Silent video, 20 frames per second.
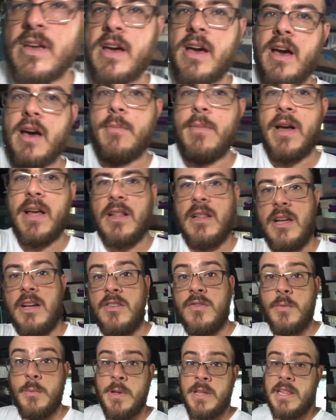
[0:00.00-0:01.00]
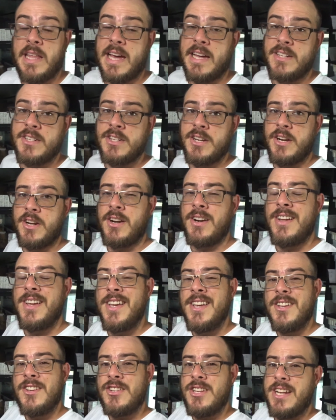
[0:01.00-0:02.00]
my clutch for me last year.
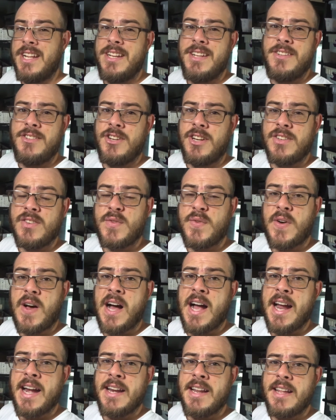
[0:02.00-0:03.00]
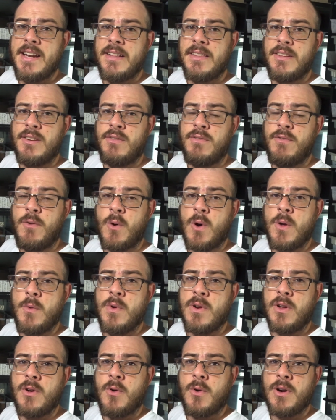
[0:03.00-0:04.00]
She did just fine in a little
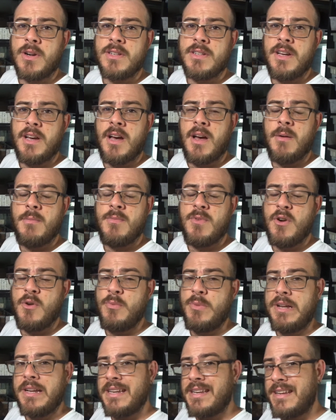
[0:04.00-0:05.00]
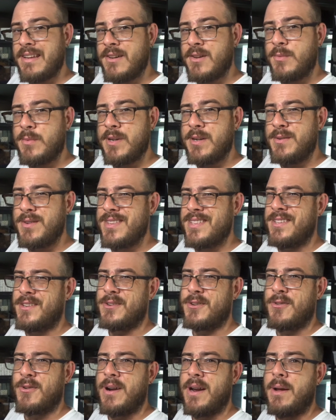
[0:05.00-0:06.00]
41 quart tub, no big deal, but it was a little
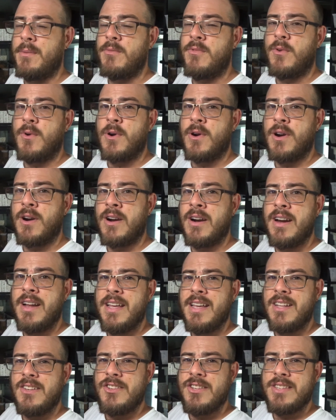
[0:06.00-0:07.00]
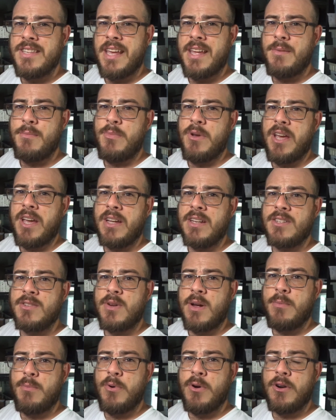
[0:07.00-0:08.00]
crammed for her. She's getting big, so I
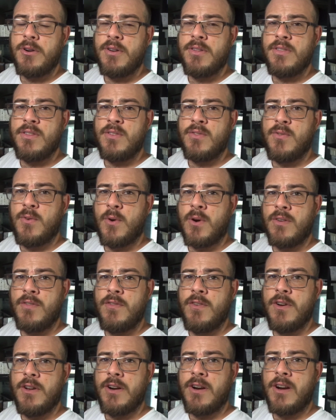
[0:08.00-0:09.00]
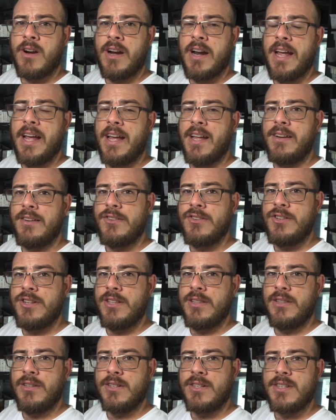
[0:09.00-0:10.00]
put her in this 4-footer, and she
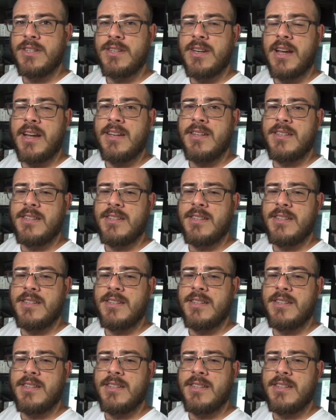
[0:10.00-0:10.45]
looks nice